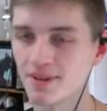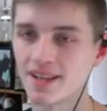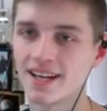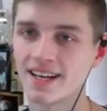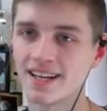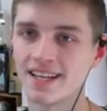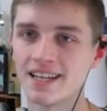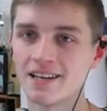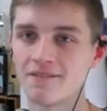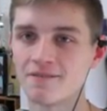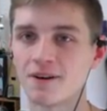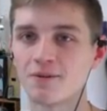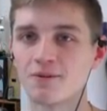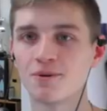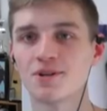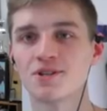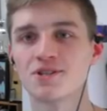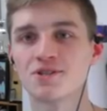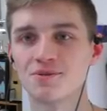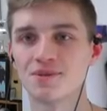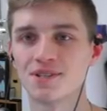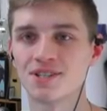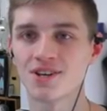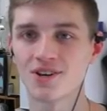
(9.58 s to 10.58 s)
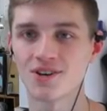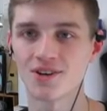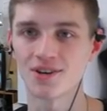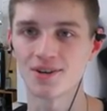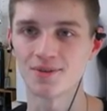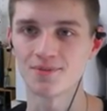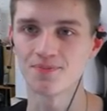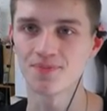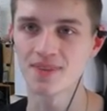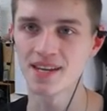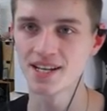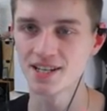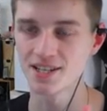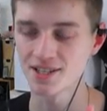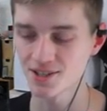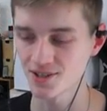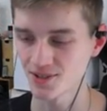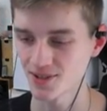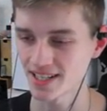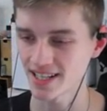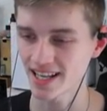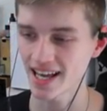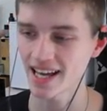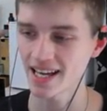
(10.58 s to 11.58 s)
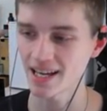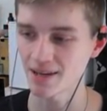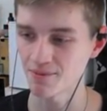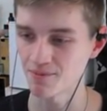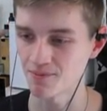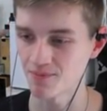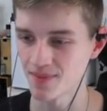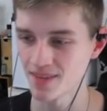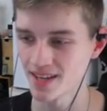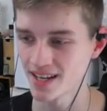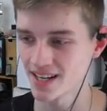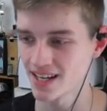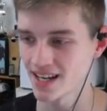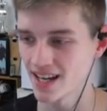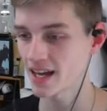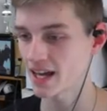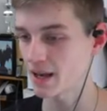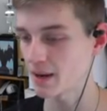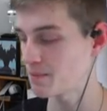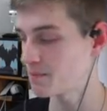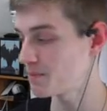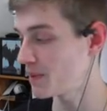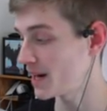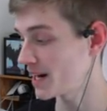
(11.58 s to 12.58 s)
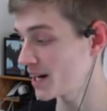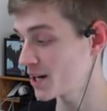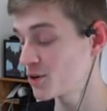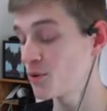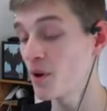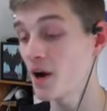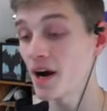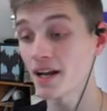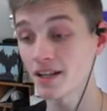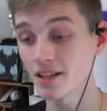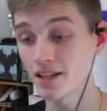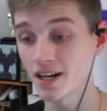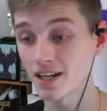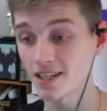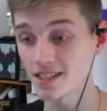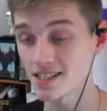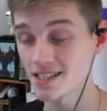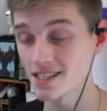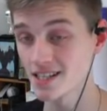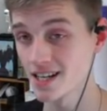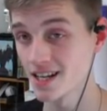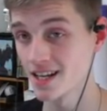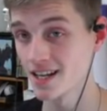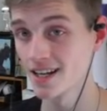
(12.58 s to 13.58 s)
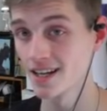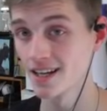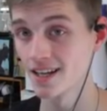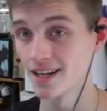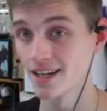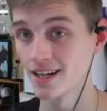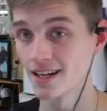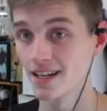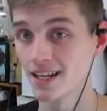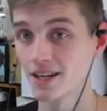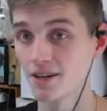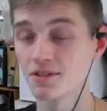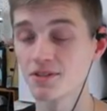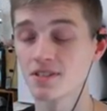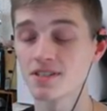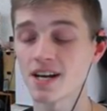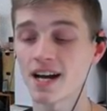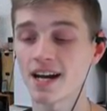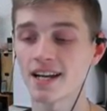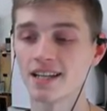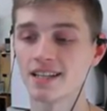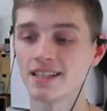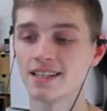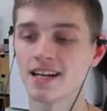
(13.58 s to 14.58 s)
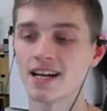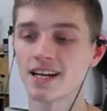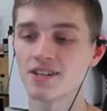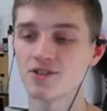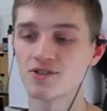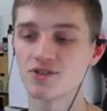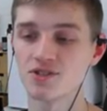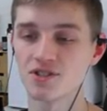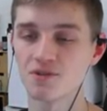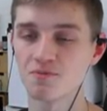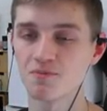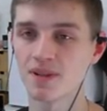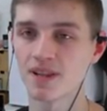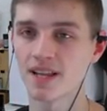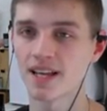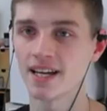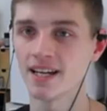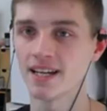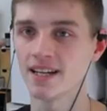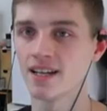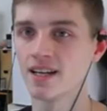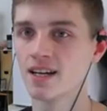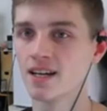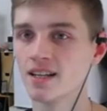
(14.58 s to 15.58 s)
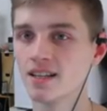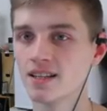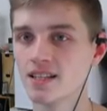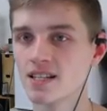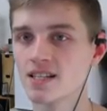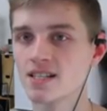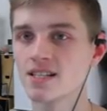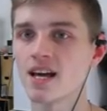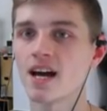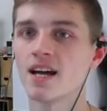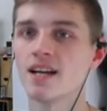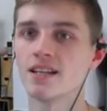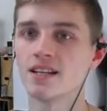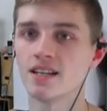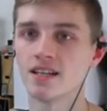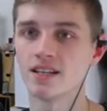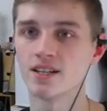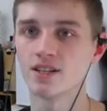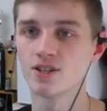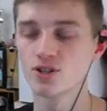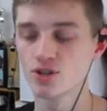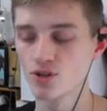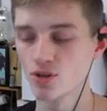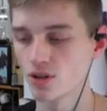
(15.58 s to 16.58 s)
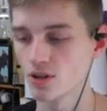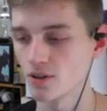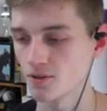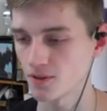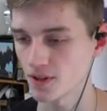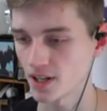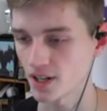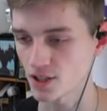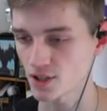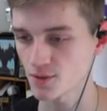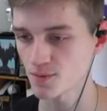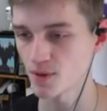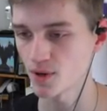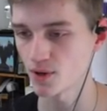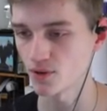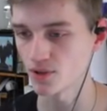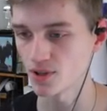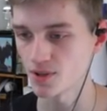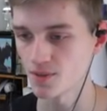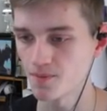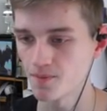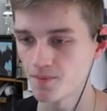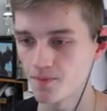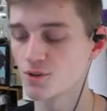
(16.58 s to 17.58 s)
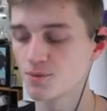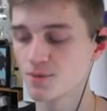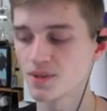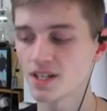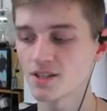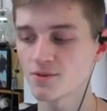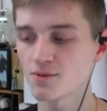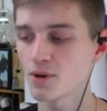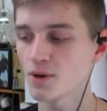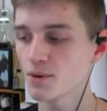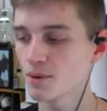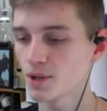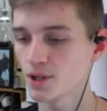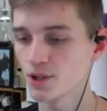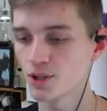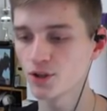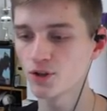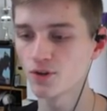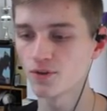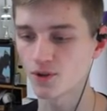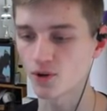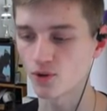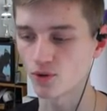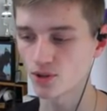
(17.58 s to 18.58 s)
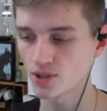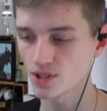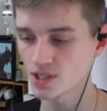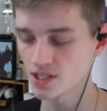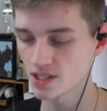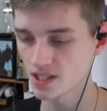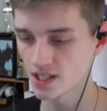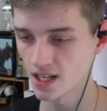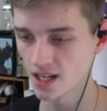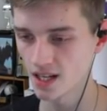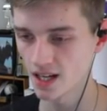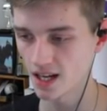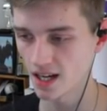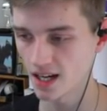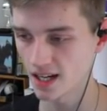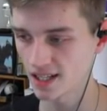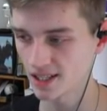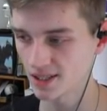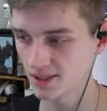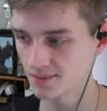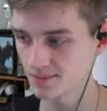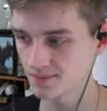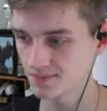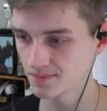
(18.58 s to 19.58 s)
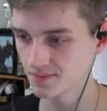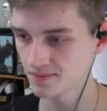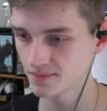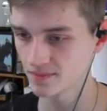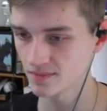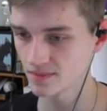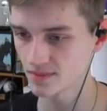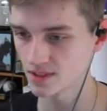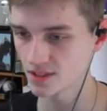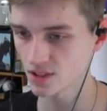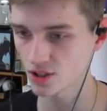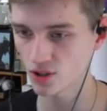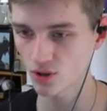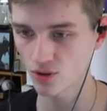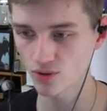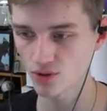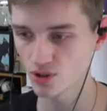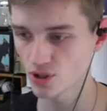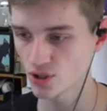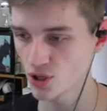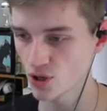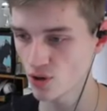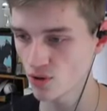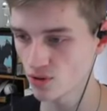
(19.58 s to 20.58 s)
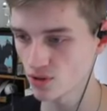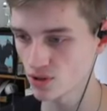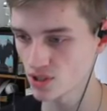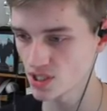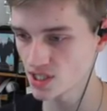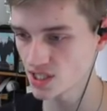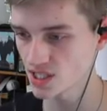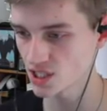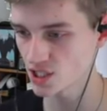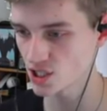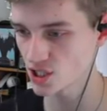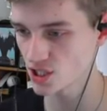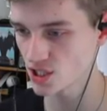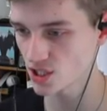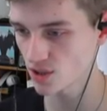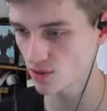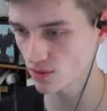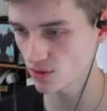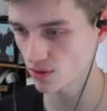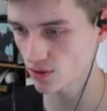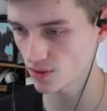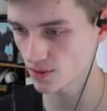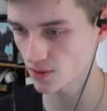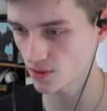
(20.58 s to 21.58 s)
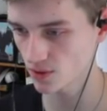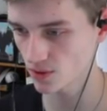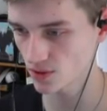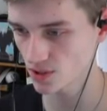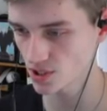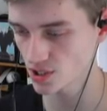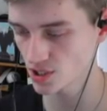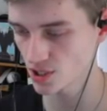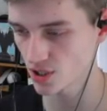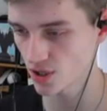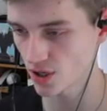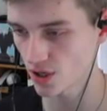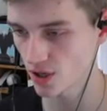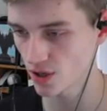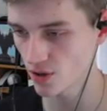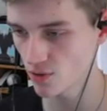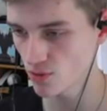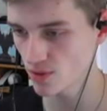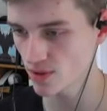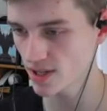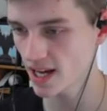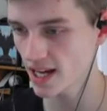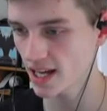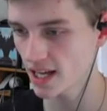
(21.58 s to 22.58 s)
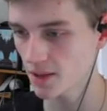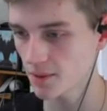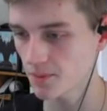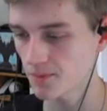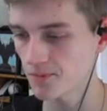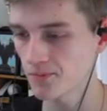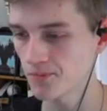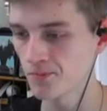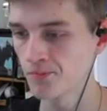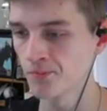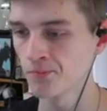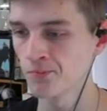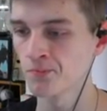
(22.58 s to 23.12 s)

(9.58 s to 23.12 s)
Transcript: play if I was to return to the game and by quite a lot it was decided that I should just play the standard Tour de France mode. So I mean, that's what I'm gonna do of course. Um, I'm gonna go into tours, solo of course, new game,